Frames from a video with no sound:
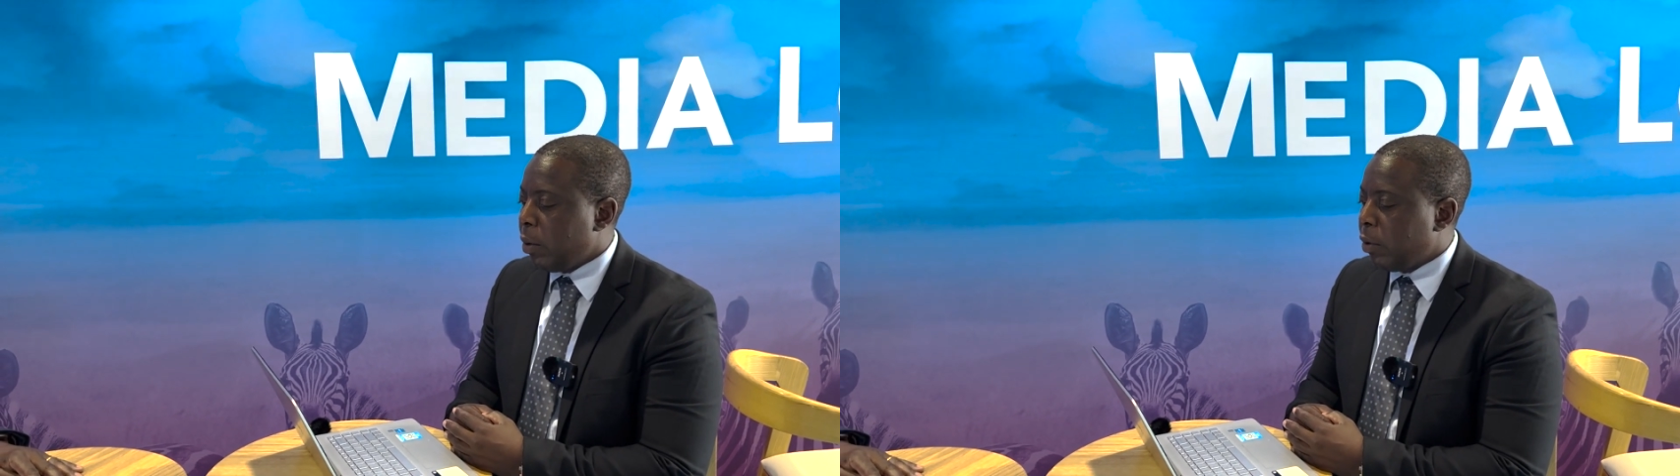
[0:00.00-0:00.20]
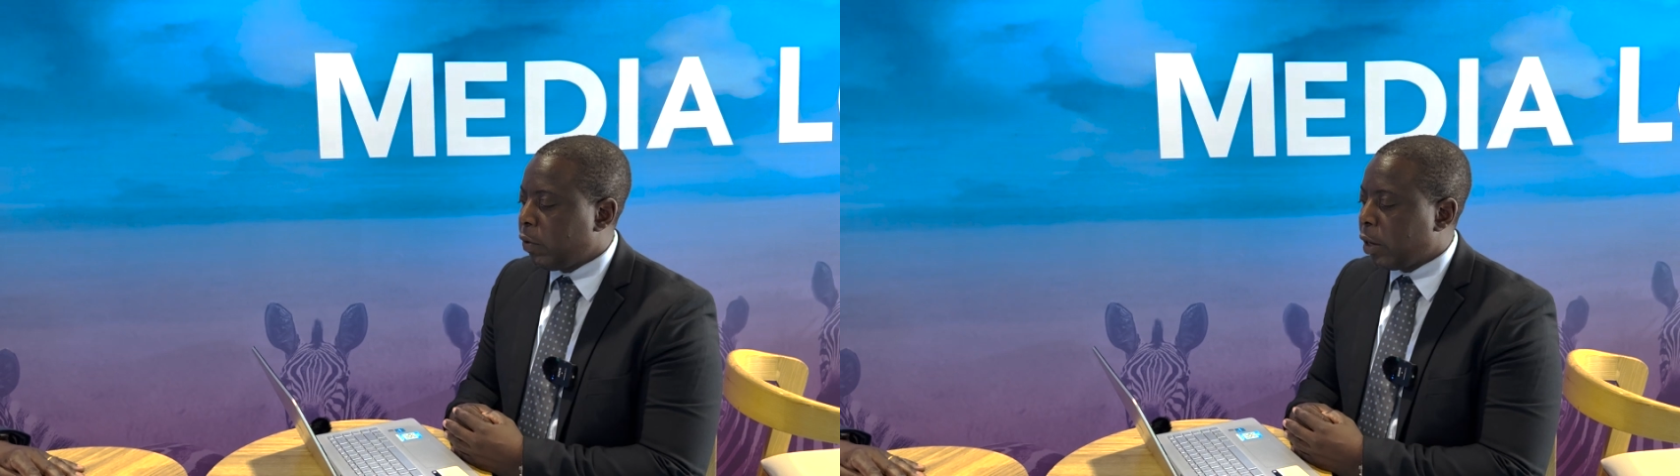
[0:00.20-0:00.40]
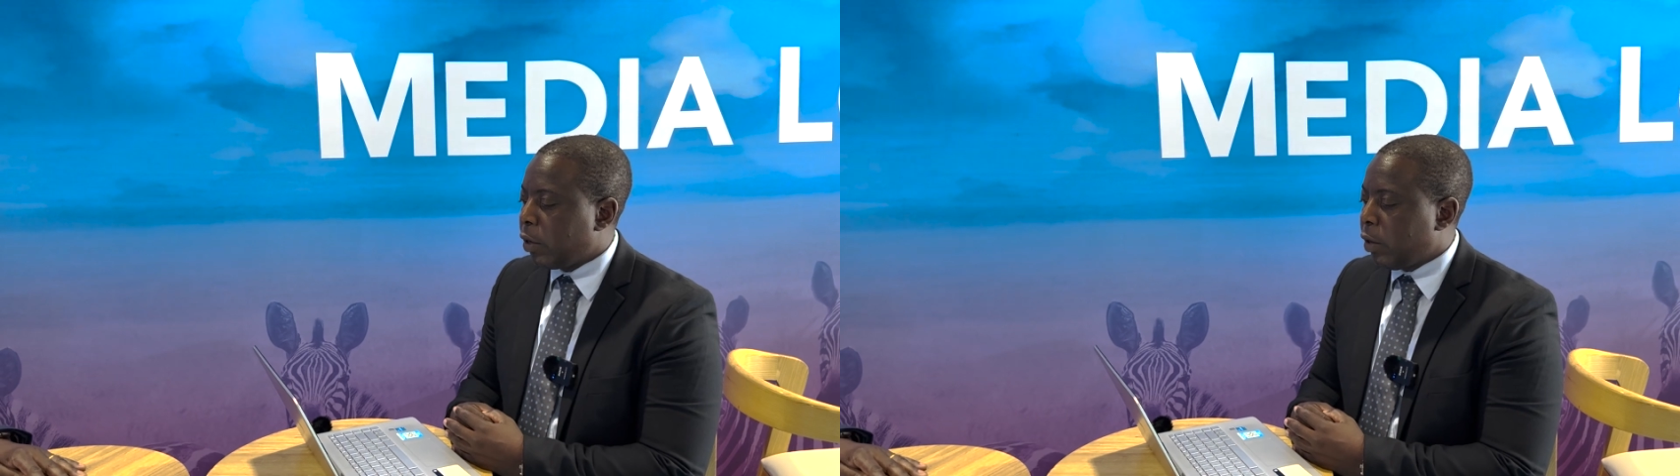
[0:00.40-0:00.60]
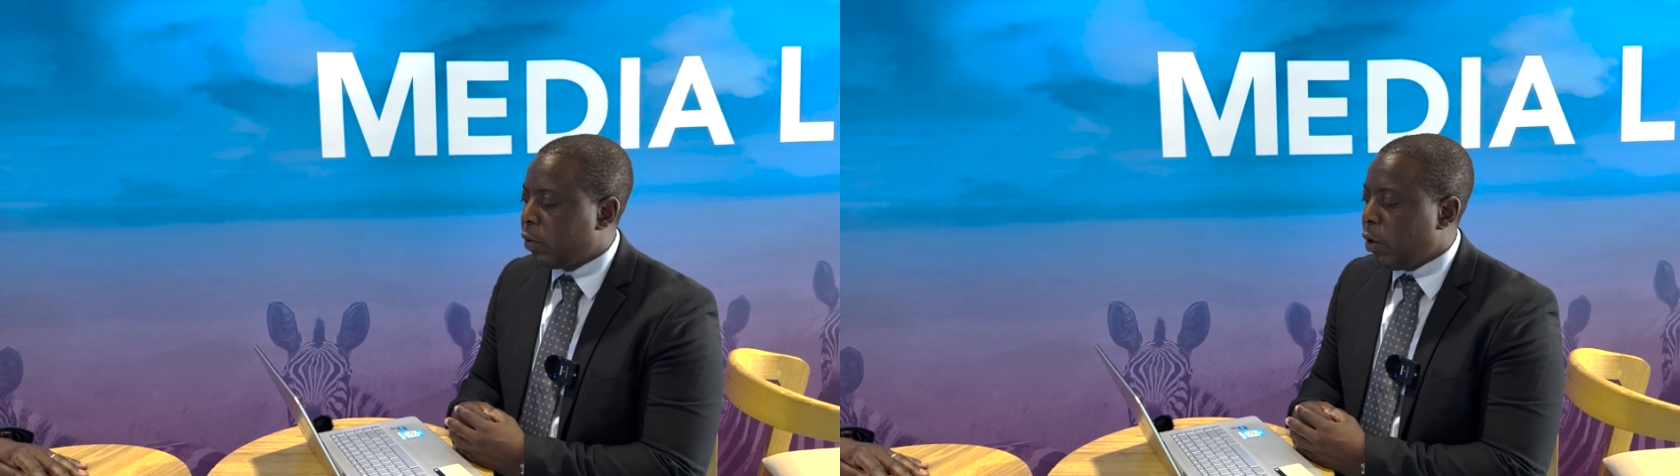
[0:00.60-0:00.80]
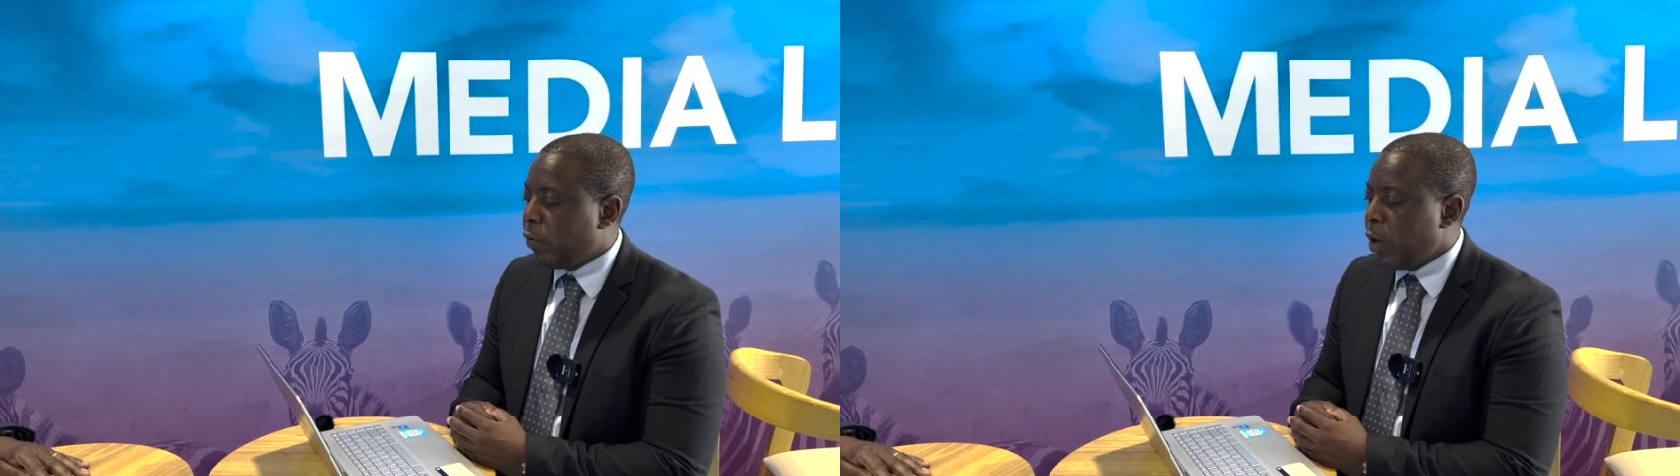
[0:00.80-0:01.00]
sector
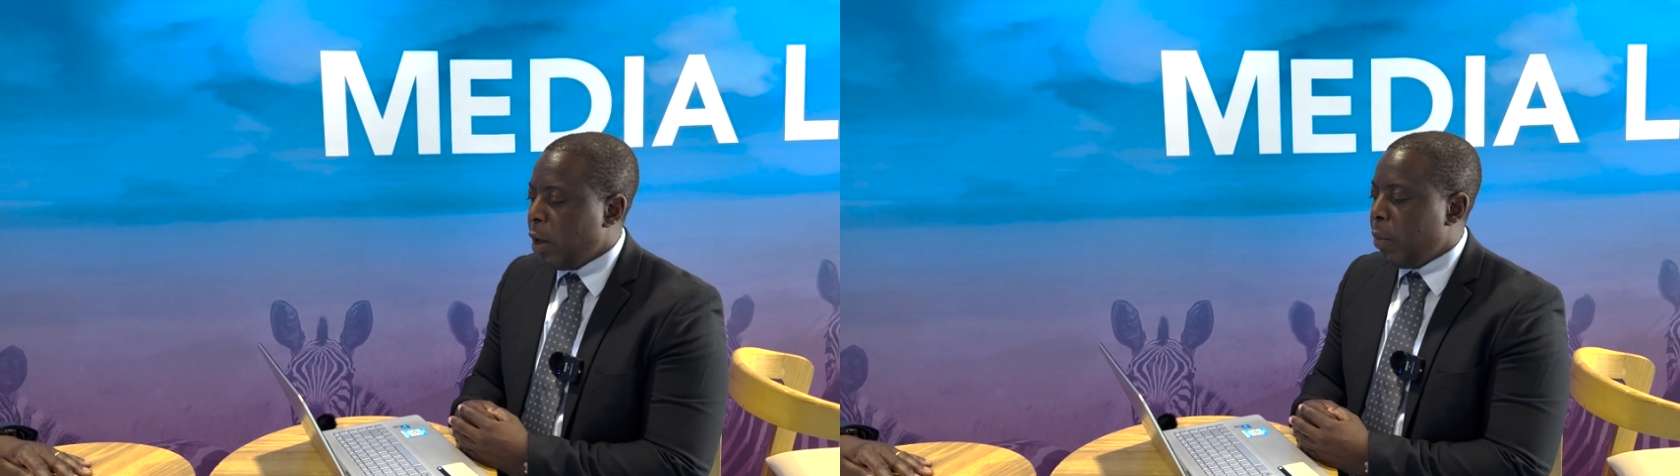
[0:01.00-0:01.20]
itself.